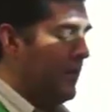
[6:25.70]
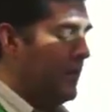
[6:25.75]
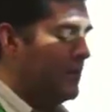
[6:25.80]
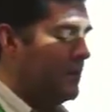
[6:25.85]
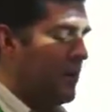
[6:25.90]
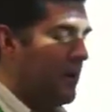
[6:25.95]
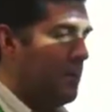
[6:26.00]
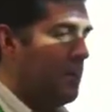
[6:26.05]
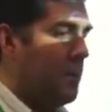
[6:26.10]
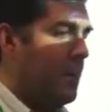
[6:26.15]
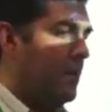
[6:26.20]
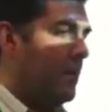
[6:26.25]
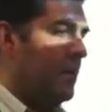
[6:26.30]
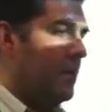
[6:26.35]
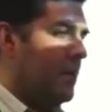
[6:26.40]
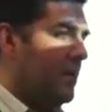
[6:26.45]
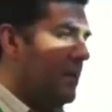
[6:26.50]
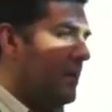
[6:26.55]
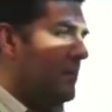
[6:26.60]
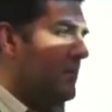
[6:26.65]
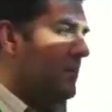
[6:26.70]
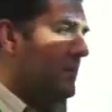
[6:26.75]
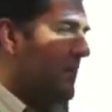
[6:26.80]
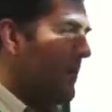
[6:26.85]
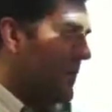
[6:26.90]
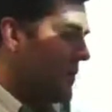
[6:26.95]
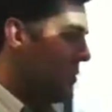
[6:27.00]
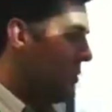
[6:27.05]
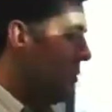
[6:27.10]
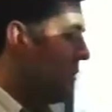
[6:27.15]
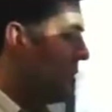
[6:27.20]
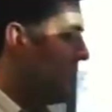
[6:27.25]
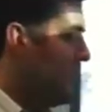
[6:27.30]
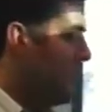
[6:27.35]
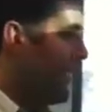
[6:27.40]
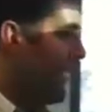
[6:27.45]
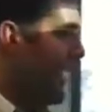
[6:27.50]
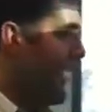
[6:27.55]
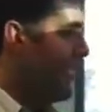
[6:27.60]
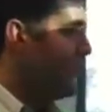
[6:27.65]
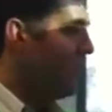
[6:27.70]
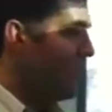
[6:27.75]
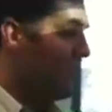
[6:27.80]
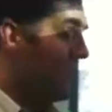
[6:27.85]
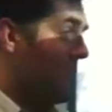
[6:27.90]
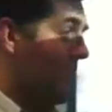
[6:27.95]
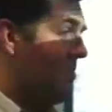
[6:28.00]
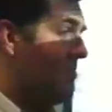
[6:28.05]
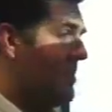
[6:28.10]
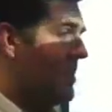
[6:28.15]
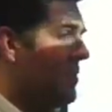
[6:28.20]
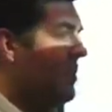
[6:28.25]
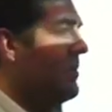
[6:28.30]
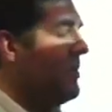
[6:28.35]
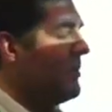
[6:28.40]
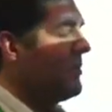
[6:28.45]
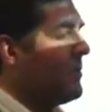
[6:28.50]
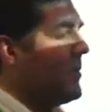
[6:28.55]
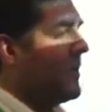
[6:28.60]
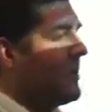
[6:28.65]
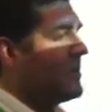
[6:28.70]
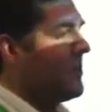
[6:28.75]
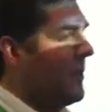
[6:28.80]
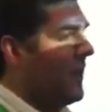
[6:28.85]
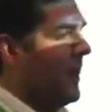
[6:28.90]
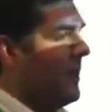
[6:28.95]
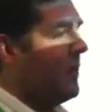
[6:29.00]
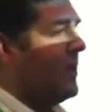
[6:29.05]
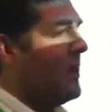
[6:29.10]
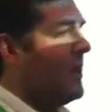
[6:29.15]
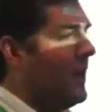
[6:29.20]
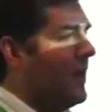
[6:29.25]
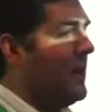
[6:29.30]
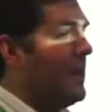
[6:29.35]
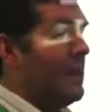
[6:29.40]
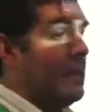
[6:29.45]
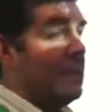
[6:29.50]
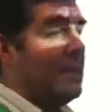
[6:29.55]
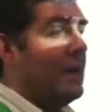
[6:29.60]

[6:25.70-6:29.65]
So in the short term, the council put minimum information on that wiki,